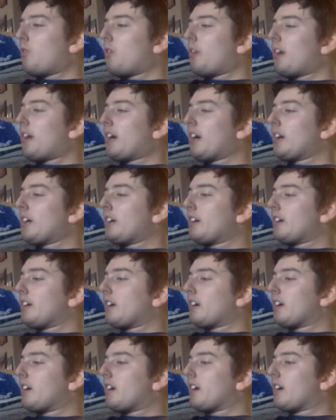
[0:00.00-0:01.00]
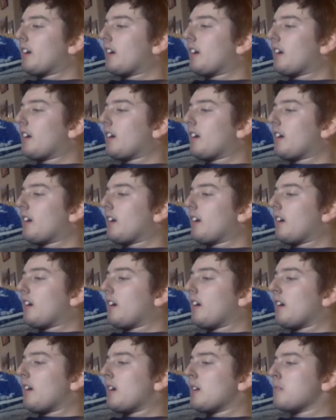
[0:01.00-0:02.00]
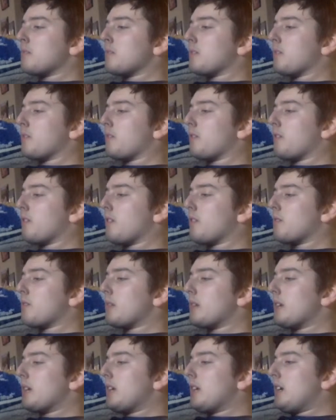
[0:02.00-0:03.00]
where I'm from.